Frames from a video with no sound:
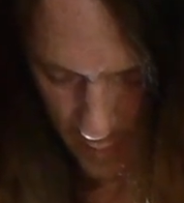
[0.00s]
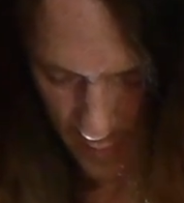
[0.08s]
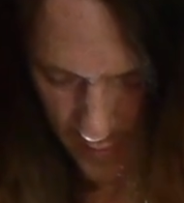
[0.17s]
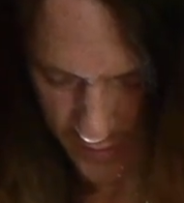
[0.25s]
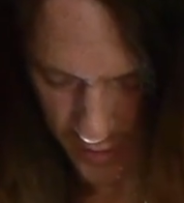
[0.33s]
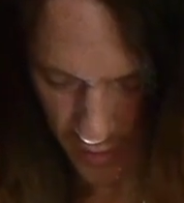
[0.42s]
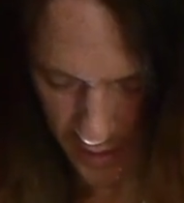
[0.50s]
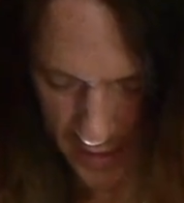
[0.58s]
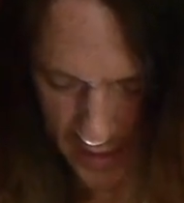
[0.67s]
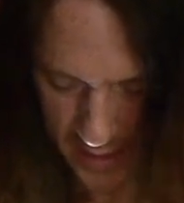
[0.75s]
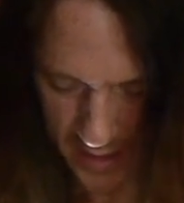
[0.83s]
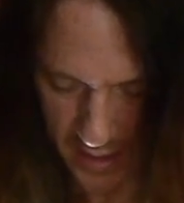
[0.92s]
So you
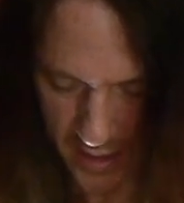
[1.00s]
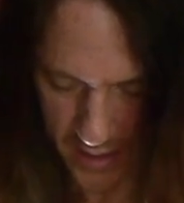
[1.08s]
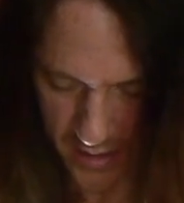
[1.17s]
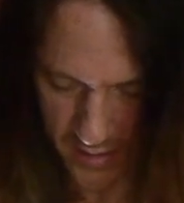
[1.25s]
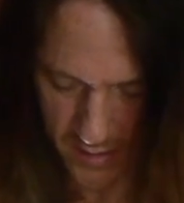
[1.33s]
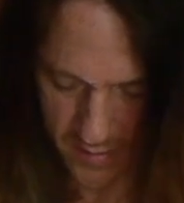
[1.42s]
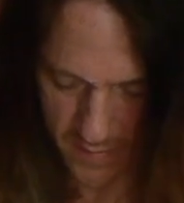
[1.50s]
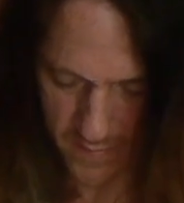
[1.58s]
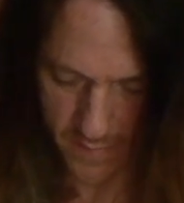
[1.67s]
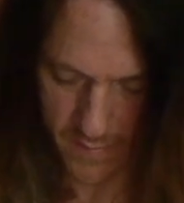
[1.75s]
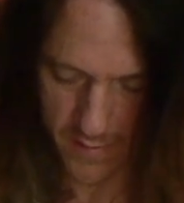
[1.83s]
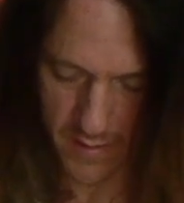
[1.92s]
get a nut,
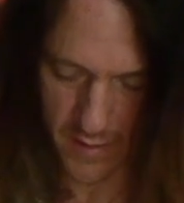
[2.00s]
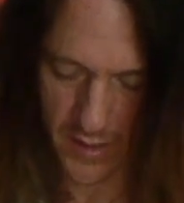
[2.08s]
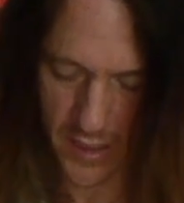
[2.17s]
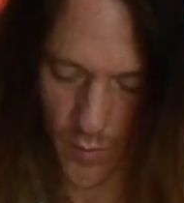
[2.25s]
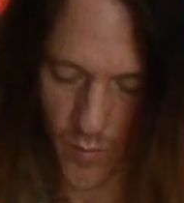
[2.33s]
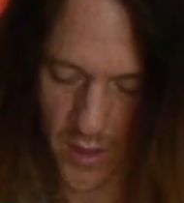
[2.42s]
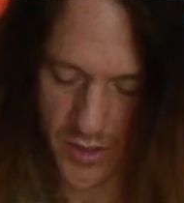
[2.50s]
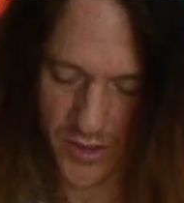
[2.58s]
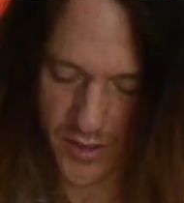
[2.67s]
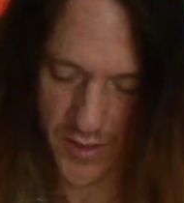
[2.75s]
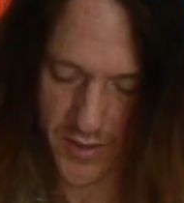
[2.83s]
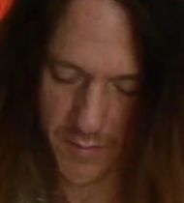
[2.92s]
you get a
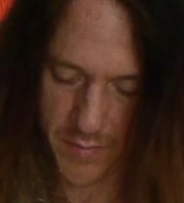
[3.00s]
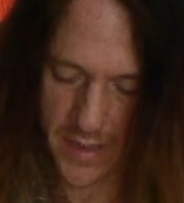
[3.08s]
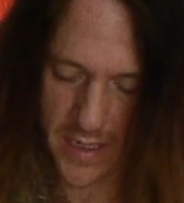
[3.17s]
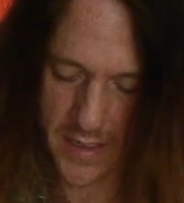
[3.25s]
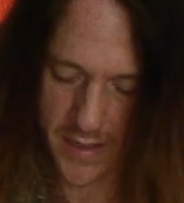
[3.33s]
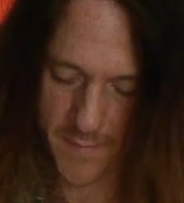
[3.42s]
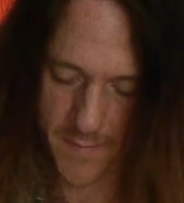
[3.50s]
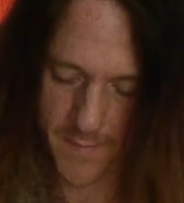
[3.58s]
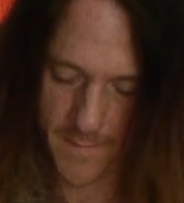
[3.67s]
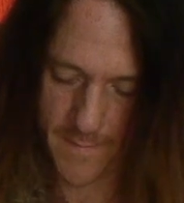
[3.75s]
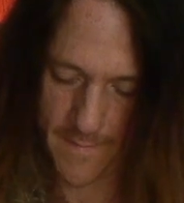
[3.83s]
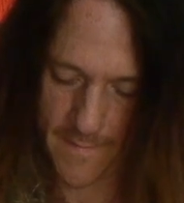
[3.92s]
washer on the bottom
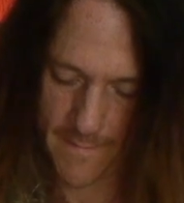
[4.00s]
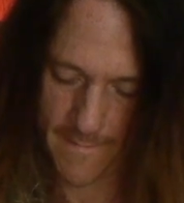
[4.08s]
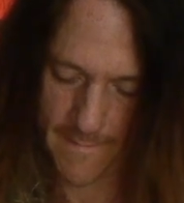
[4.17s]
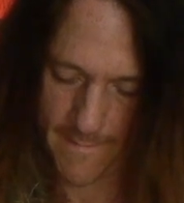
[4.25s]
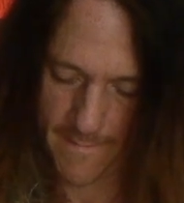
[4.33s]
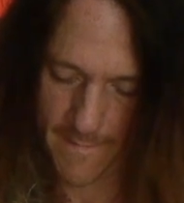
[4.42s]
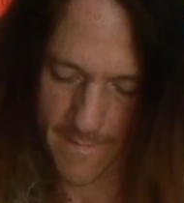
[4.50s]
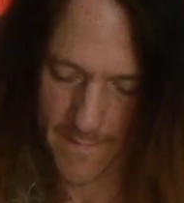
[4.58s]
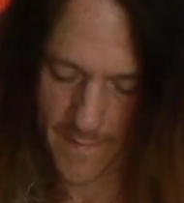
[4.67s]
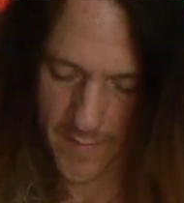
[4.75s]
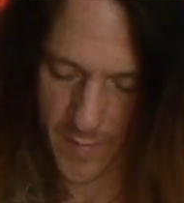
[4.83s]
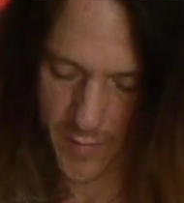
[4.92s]

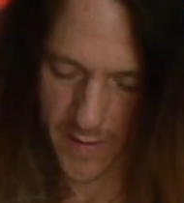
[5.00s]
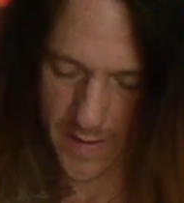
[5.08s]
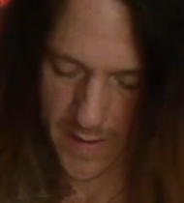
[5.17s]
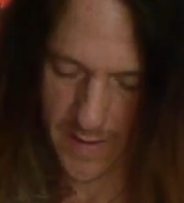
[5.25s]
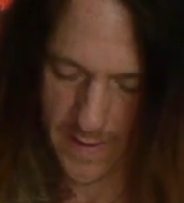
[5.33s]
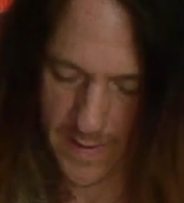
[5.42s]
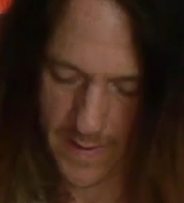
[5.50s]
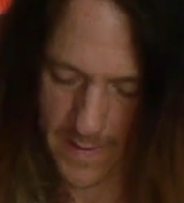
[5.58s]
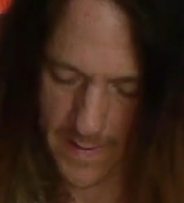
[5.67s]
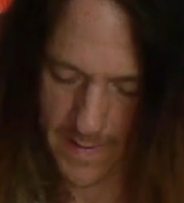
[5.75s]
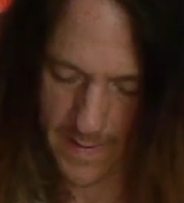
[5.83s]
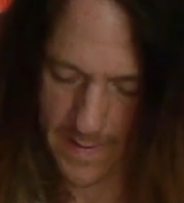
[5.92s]
of the pot.
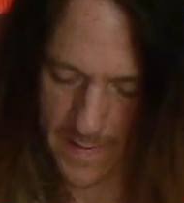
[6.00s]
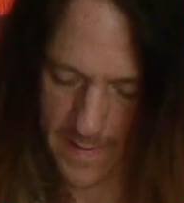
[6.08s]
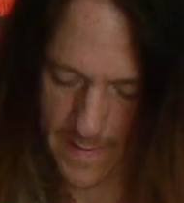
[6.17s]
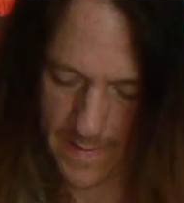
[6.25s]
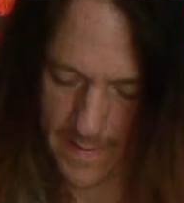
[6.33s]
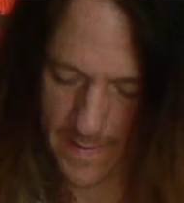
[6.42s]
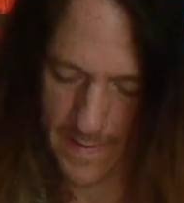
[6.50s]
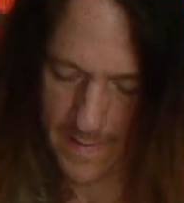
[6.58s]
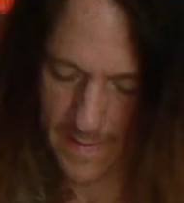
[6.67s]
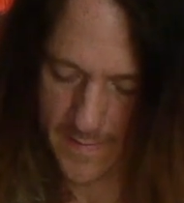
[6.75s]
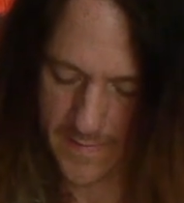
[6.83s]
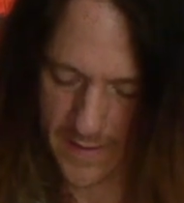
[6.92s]

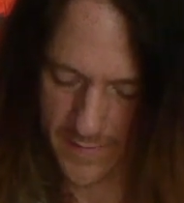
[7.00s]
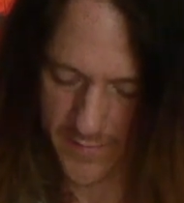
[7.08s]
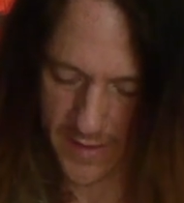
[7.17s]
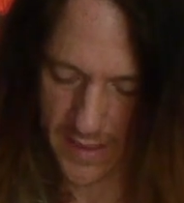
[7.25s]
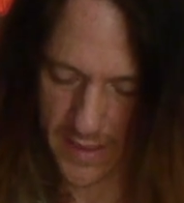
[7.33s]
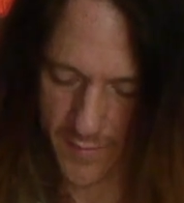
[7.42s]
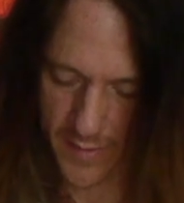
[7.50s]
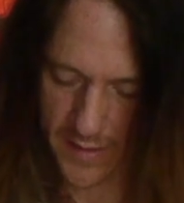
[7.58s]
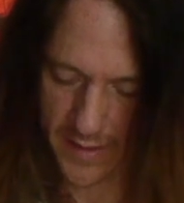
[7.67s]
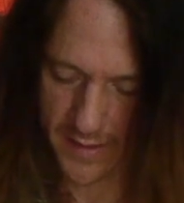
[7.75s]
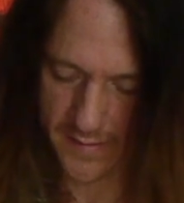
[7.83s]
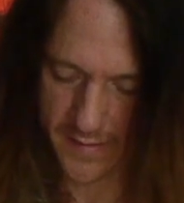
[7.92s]
So you have to kind of
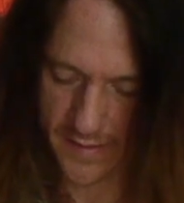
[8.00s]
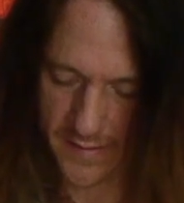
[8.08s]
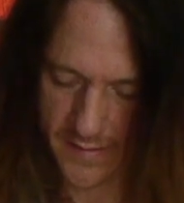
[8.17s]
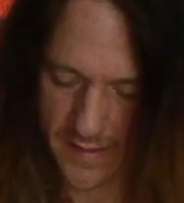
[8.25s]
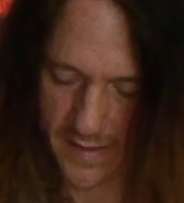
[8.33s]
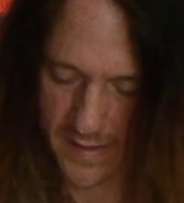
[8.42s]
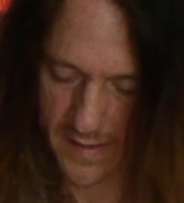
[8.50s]
release these.